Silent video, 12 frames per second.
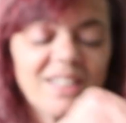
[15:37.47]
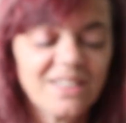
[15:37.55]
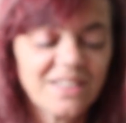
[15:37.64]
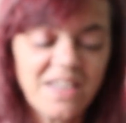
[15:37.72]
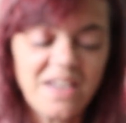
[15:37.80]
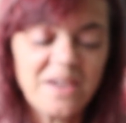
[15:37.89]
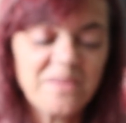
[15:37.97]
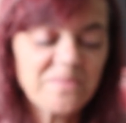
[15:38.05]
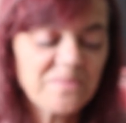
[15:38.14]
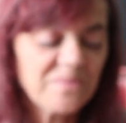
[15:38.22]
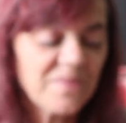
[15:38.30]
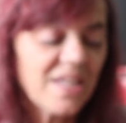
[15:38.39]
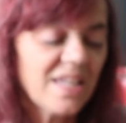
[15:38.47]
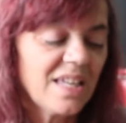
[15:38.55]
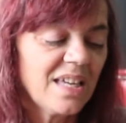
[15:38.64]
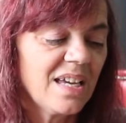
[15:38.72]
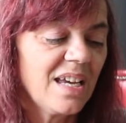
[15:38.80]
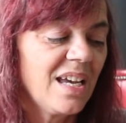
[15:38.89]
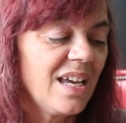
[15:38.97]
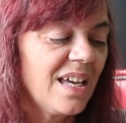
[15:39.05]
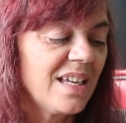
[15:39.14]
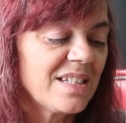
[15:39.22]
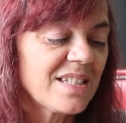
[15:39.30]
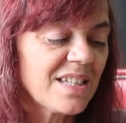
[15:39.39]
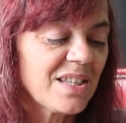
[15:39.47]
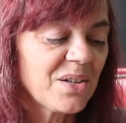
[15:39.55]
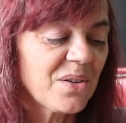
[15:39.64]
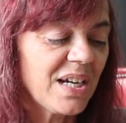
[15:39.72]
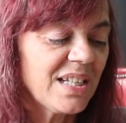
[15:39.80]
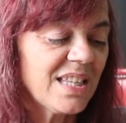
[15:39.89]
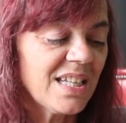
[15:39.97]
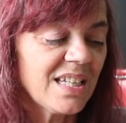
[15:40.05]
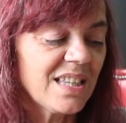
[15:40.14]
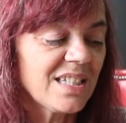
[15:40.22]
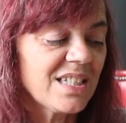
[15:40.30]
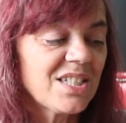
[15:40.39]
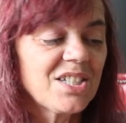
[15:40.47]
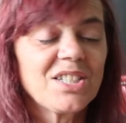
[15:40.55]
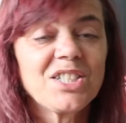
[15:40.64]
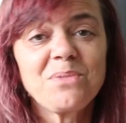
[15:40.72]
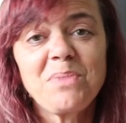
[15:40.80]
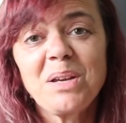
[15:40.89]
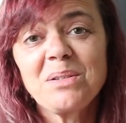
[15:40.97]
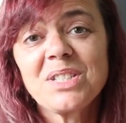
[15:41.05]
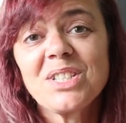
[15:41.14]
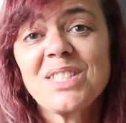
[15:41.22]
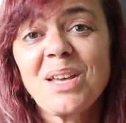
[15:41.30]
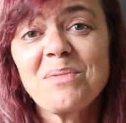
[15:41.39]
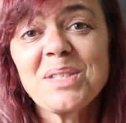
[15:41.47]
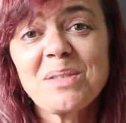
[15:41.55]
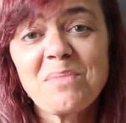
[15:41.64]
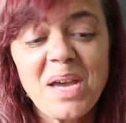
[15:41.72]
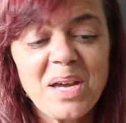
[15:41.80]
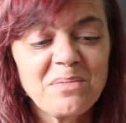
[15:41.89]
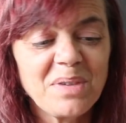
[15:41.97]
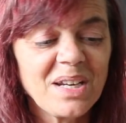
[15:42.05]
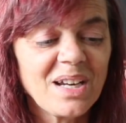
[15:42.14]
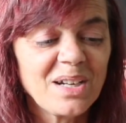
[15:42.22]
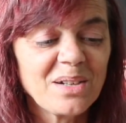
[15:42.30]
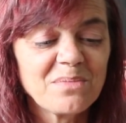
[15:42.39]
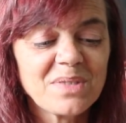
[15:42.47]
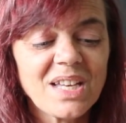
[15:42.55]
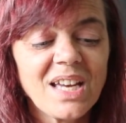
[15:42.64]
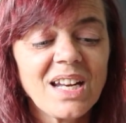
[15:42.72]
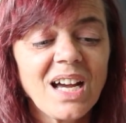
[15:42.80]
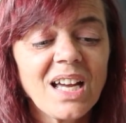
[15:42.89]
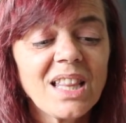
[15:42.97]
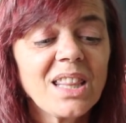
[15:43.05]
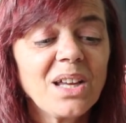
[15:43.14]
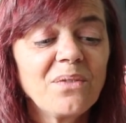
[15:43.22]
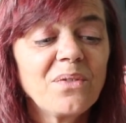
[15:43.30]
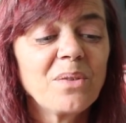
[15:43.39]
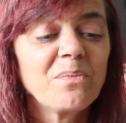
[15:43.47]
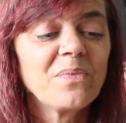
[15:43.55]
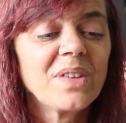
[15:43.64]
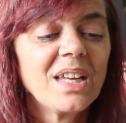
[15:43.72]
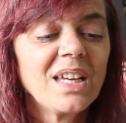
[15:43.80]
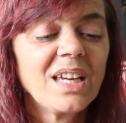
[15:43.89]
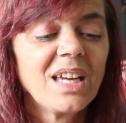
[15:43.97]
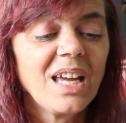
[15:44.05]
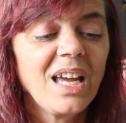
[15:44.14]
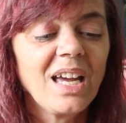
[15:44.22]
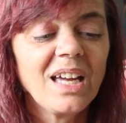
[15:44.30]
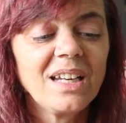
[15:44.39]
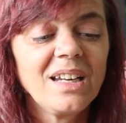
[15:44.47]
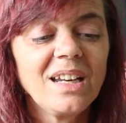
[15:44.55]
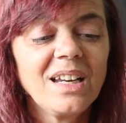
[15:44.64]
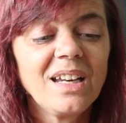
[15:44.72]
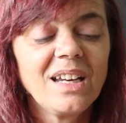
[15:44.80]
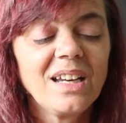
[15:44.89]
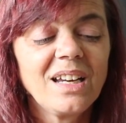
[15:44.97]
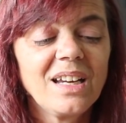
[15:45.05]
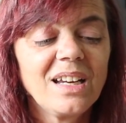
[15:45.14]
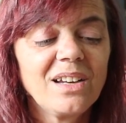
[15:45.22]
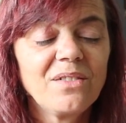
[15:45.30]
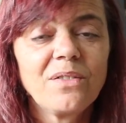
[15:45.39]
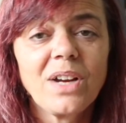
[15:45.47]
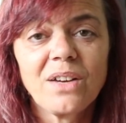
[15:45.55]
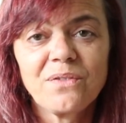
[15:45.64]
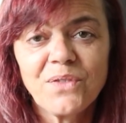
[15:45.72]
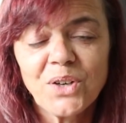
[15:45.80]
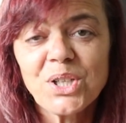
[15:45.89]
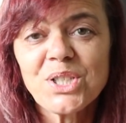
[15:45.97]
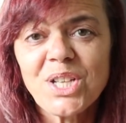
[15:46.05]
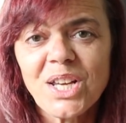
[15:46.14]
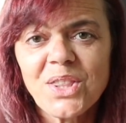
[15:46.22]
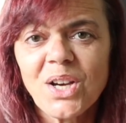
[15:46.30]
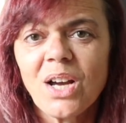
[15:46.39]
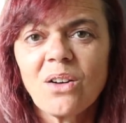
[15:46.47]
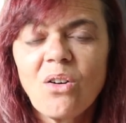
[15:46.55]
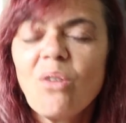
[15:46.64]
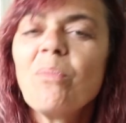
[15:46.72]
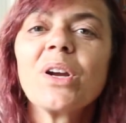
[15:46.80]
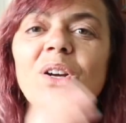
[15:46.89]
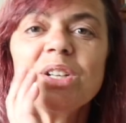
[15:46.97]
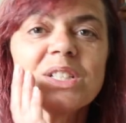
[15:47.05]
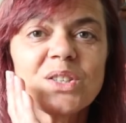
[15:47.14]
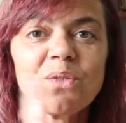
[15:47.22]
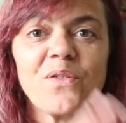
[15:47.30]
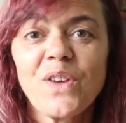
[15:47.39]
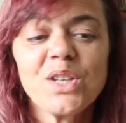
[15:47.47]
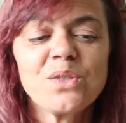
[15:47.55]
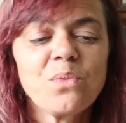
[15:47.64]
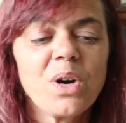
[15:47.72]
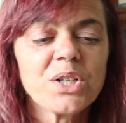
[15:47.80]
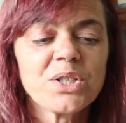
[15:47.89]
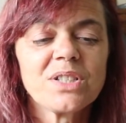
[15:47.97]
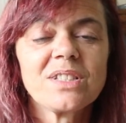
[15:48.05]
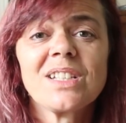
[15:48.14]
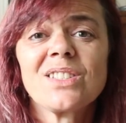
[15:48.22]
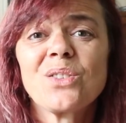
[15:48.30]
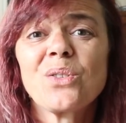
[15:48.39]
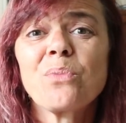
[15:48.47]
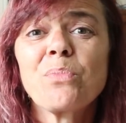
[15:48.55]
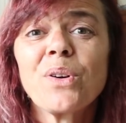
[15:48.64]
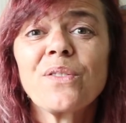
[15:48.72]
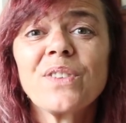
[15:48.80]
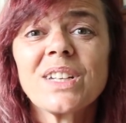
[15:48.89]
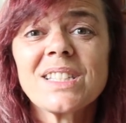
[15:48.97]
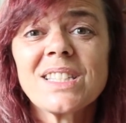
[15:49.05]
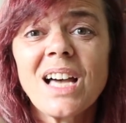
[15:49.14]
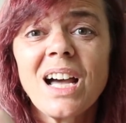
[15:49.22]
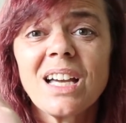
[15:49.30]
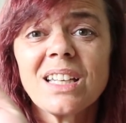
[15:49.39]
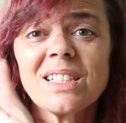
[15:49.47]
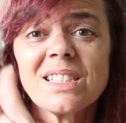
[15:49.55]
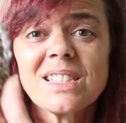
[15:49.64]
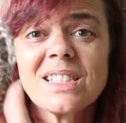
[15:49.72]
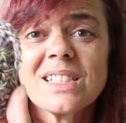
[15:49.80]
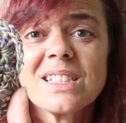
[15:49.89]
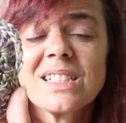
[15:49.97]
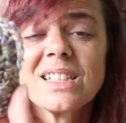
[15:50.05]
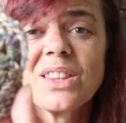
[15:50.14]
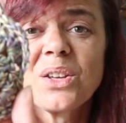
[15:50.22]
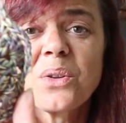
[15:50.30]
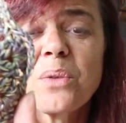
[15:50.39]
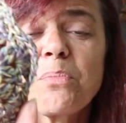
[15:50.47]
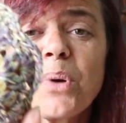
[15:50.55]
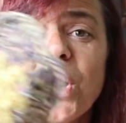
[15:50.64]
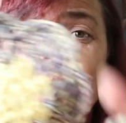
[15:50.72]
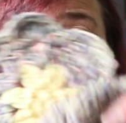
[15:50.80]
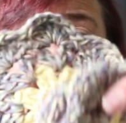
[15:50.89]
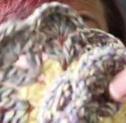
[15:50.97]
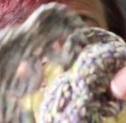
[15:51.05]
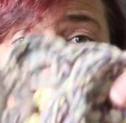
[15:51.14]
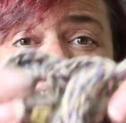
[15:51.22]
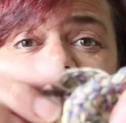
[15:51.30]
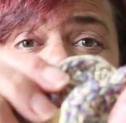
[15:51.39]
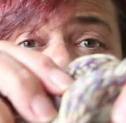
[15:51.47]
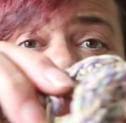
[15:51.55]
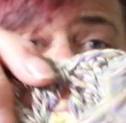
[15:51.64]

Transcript: Okay. And the great thing that she, she made, she sent me some handmade items and I love them. And at first I thought, oh my goodness, they're face washes because they're the perfect size. They're the perfect size.